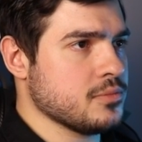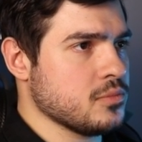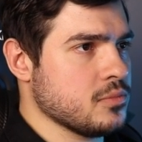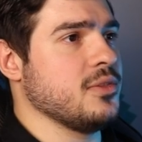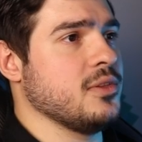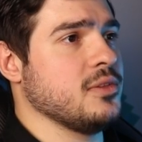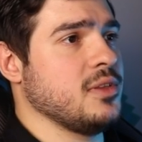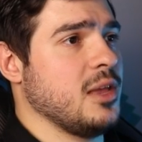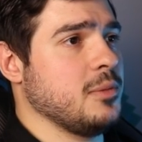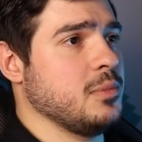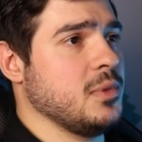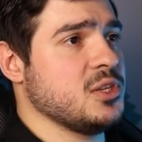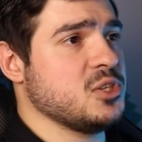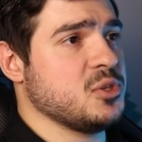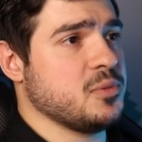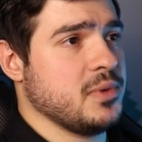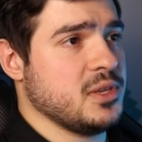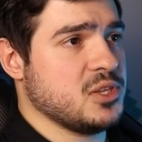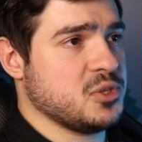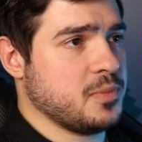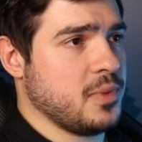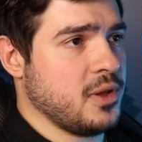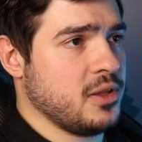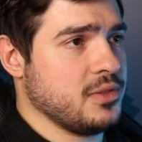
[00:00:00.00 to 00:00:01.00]
And the name needs to
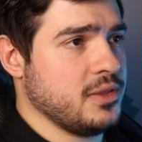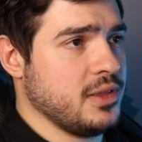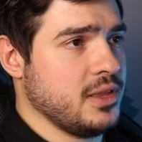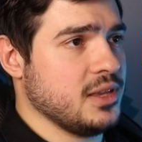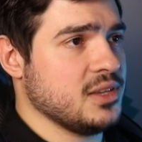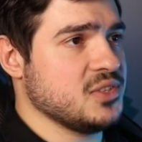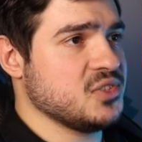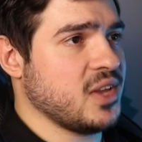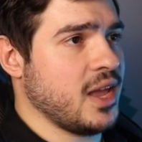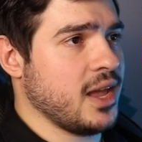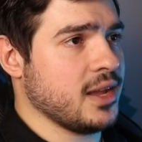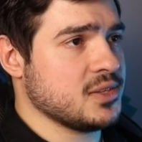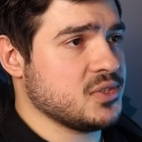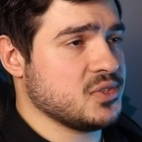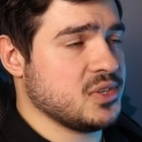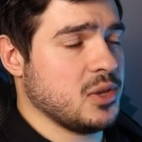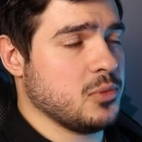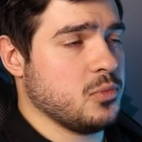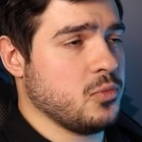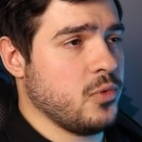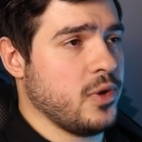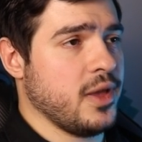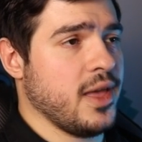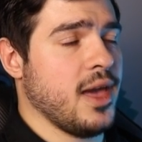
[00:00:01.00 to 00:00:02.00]
be spelled the exact
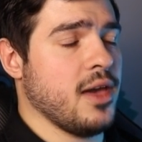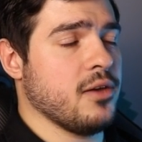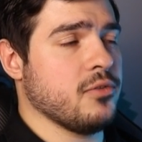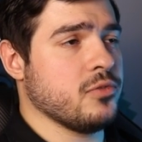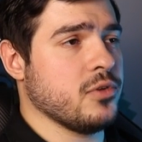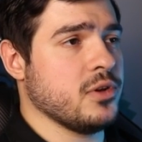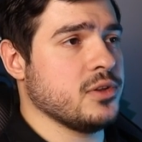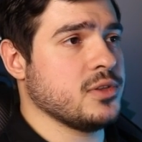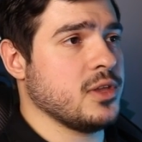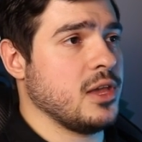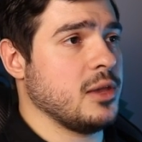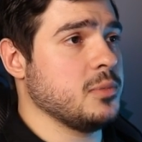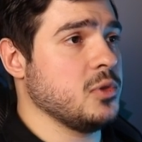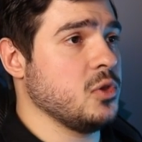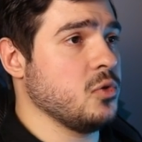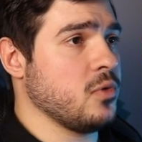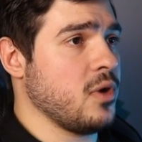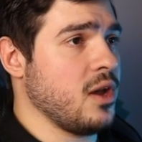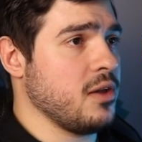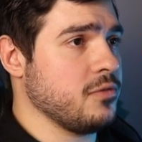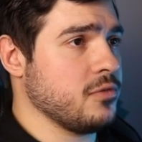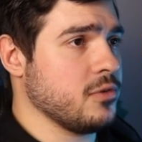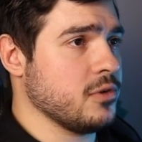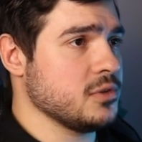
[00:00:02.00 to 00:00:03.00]
same way every time you
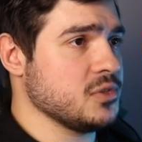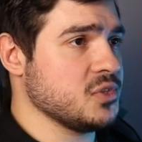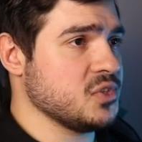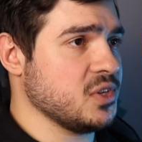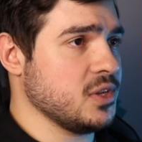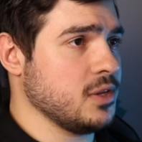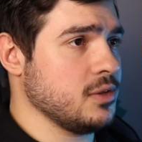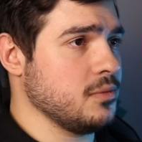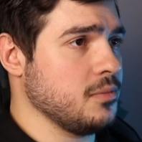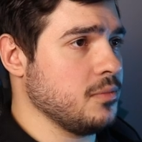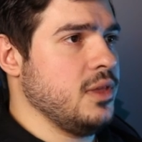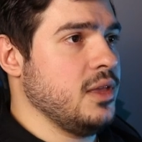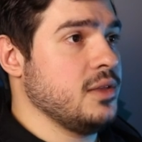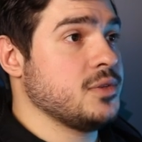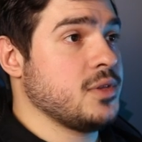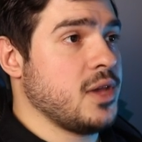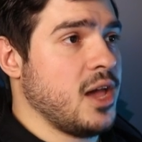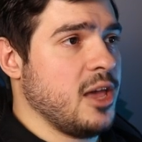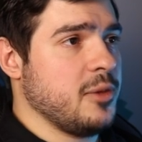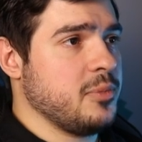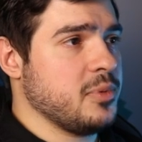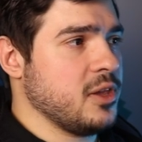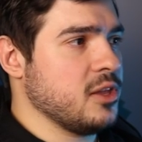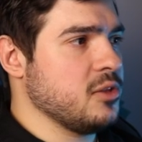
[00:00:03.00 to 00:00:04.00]
reference it. The
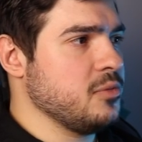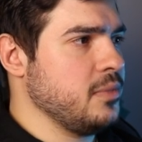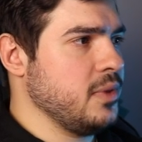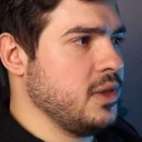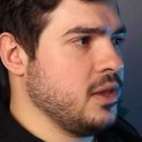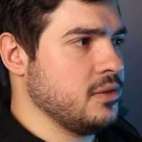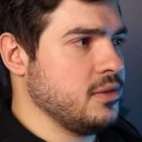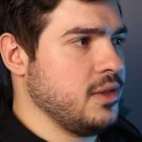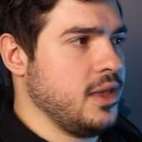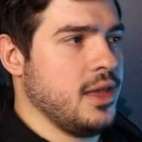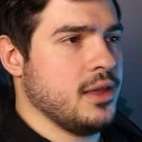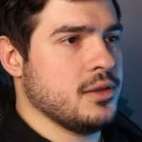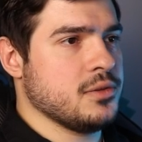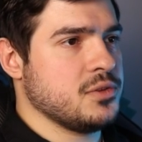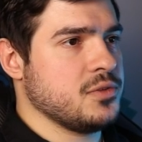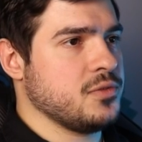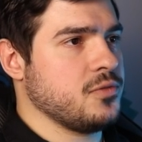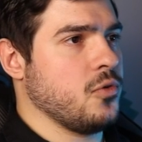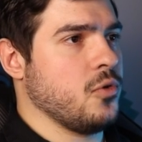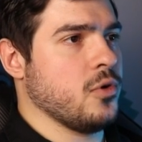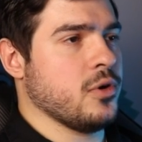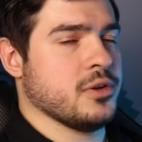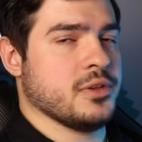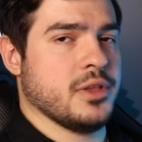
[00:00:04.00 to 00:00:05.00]
type can be an int
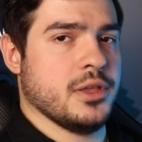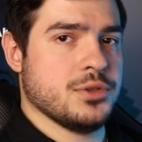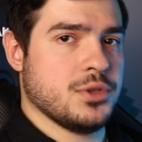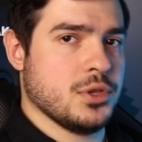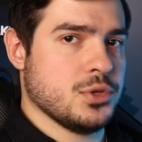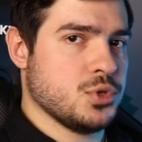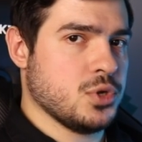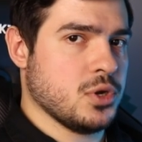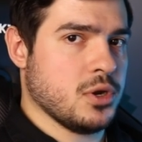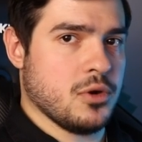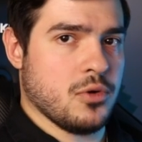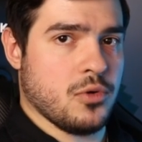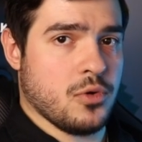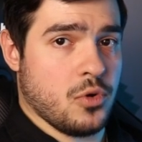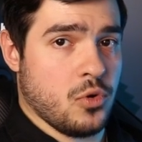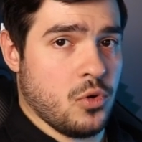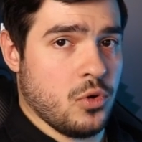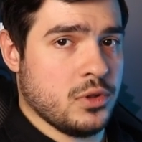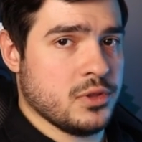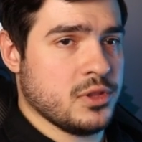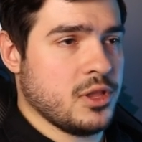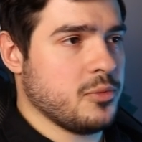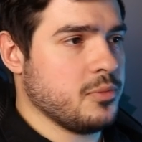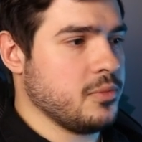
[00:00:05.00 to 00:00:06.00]
for an integer or
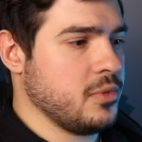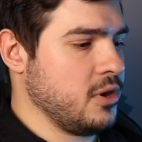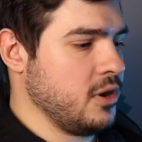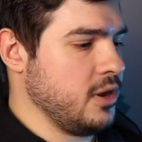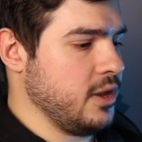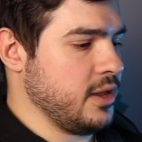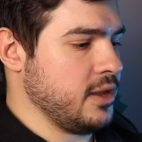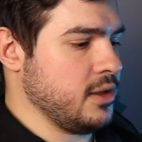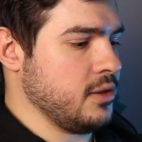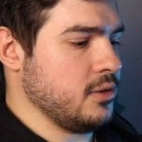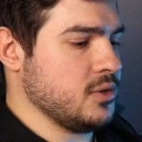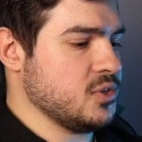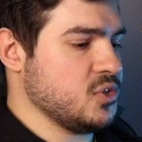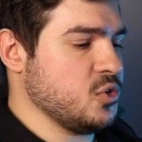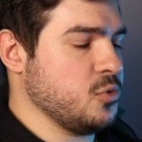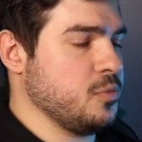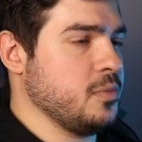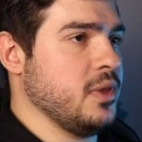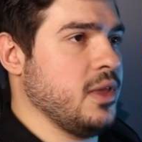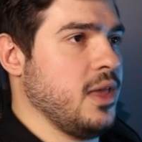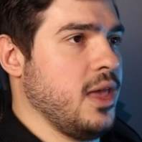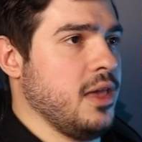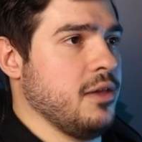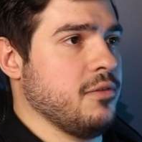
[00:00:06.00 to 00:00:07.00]
whole number. It can also
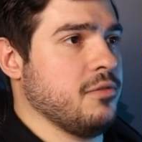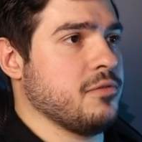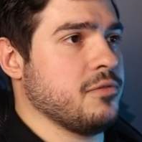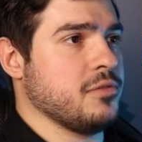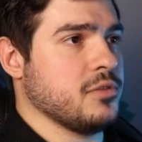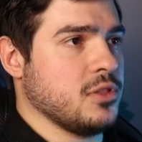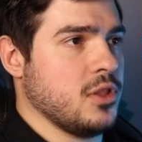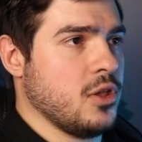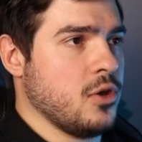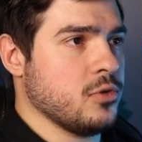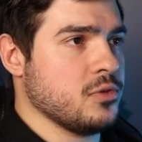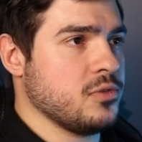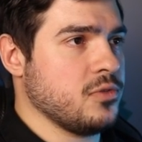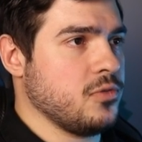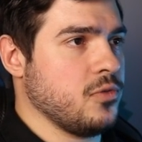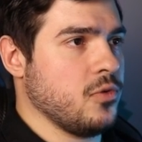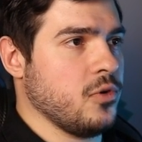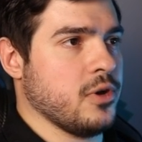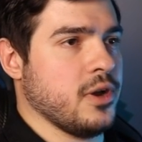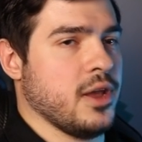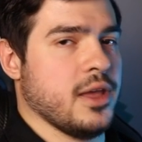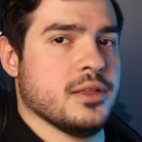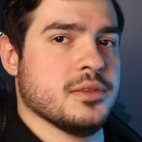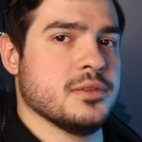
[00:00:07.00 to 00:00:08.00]
be a float
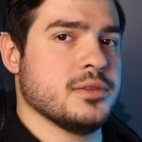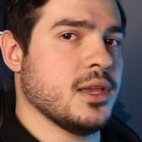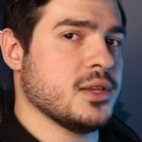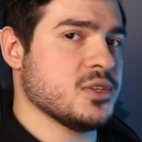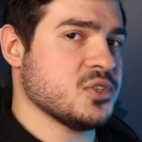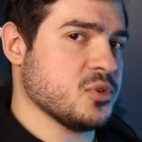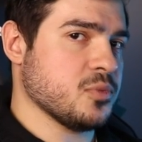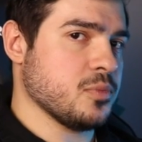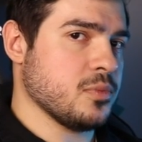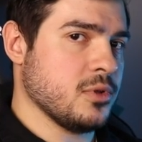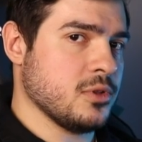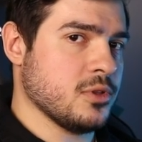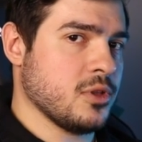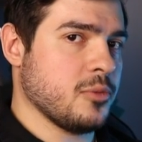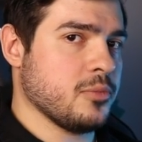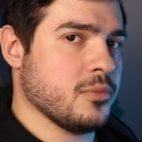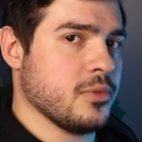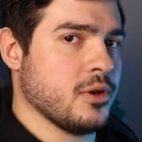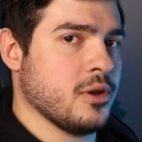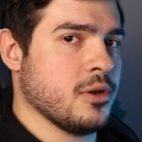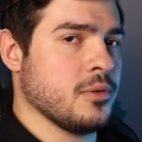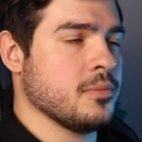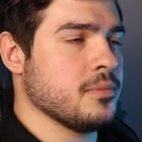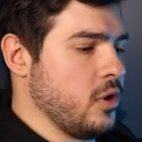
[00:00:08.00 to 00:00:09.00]
for a decimal
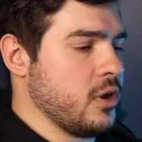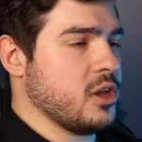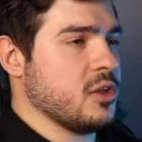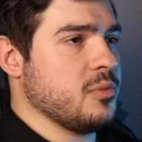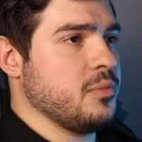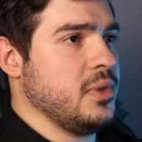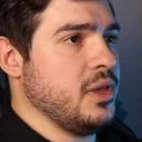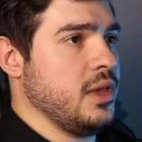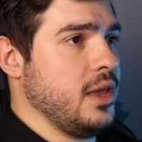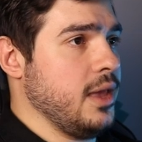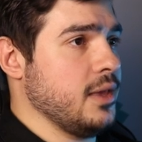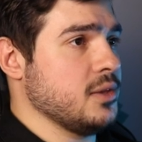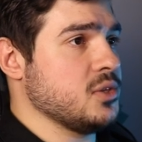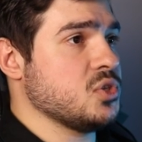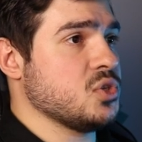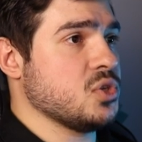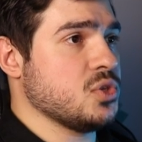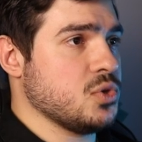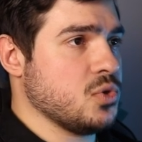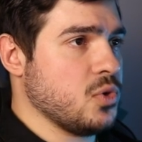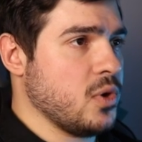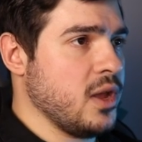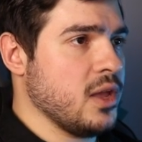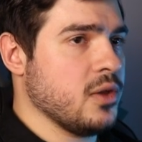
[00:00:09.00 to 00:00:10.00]
number. Or it can be a
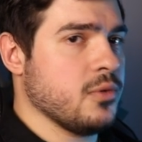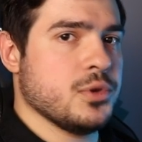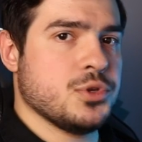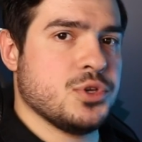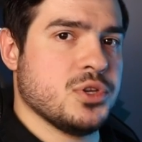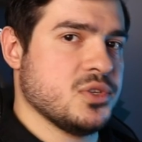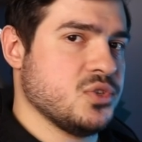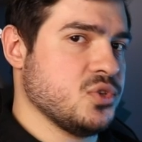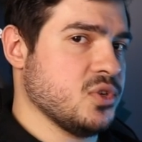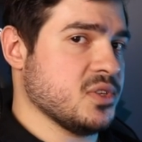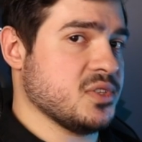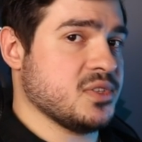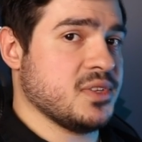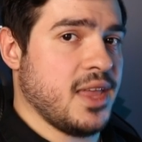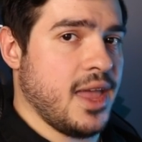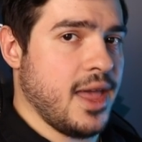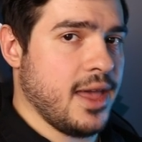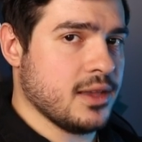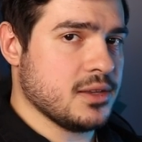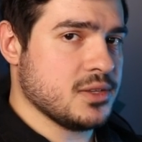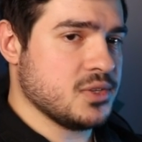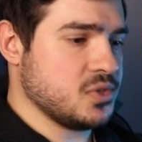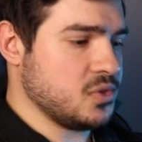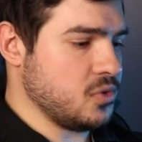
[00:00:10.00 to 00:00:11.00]
string, which is just
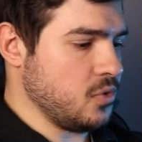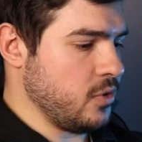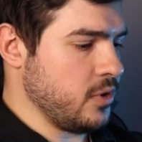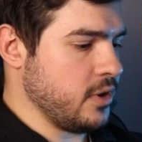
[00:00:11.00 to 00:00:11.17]
text.